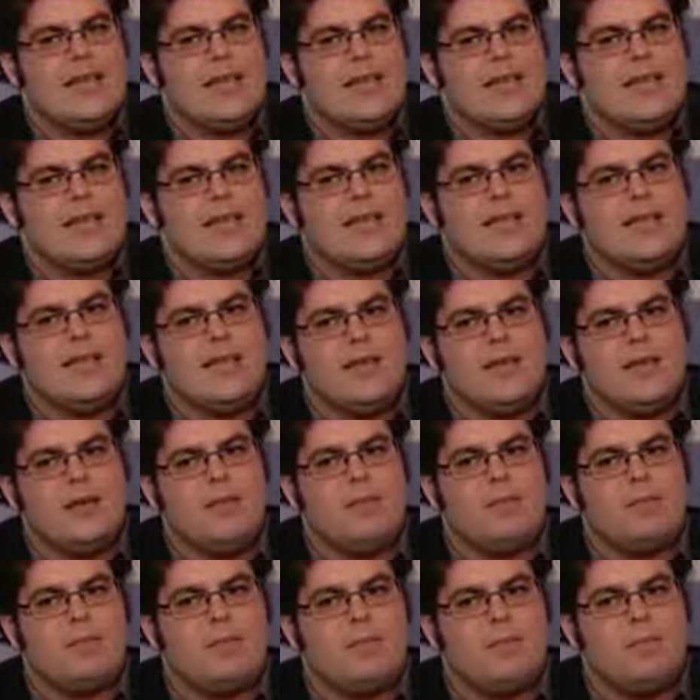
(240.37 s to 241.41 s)
the
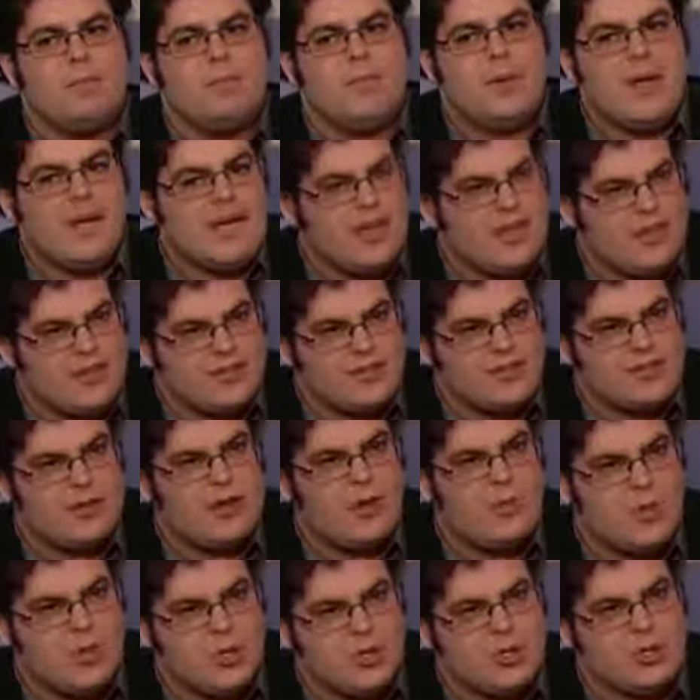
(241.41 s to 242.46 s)
biggest
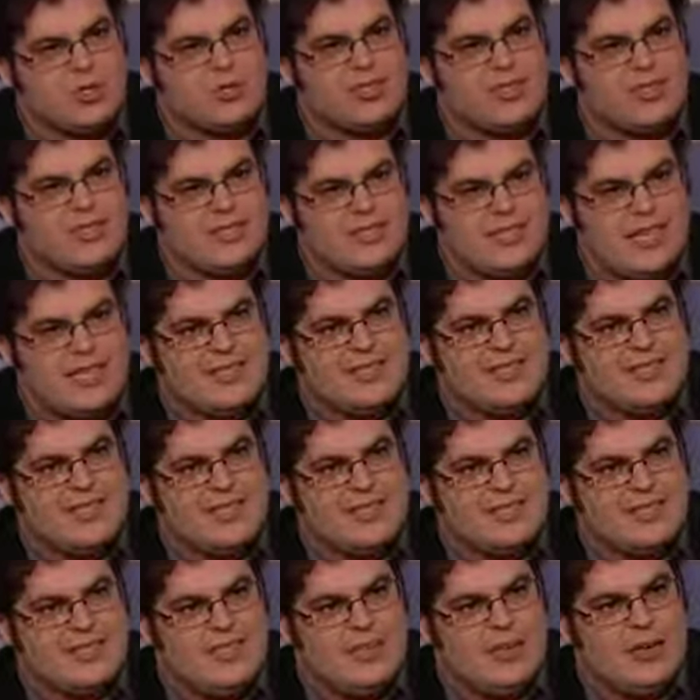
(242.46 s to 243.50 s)
commercial success
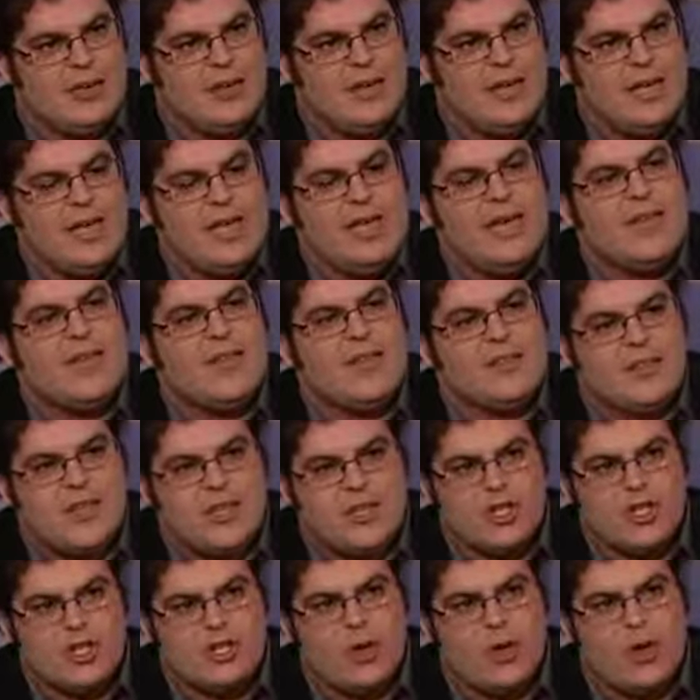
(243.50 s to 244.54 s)
this year is a
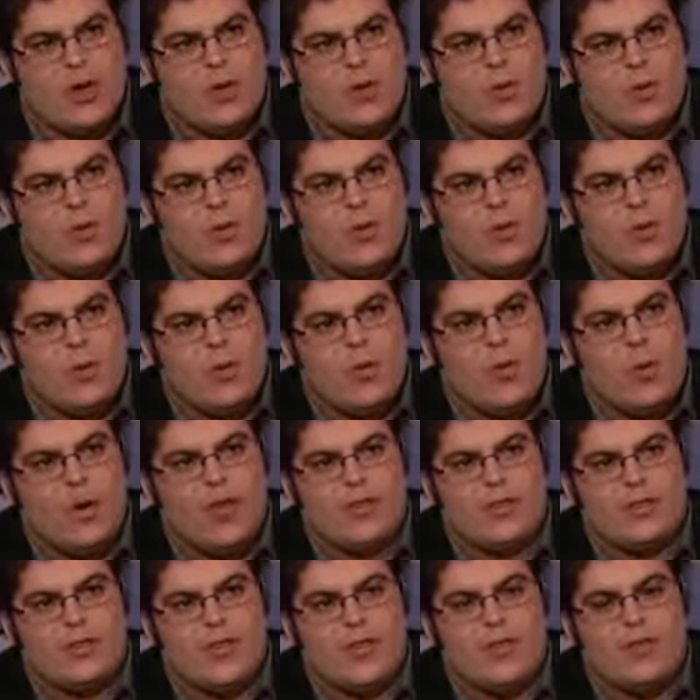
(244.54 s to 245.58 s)
show
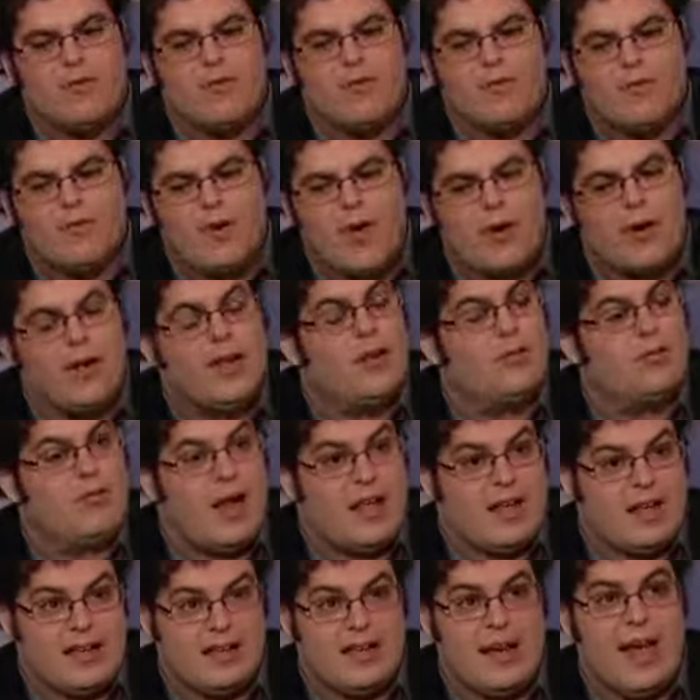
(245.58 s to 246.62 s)
with very
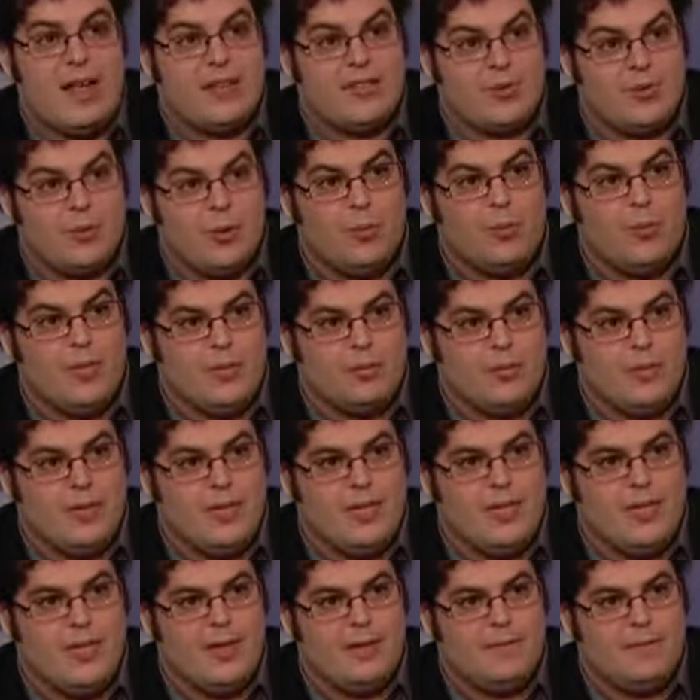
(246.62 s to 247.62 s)
unrecognizable people in it.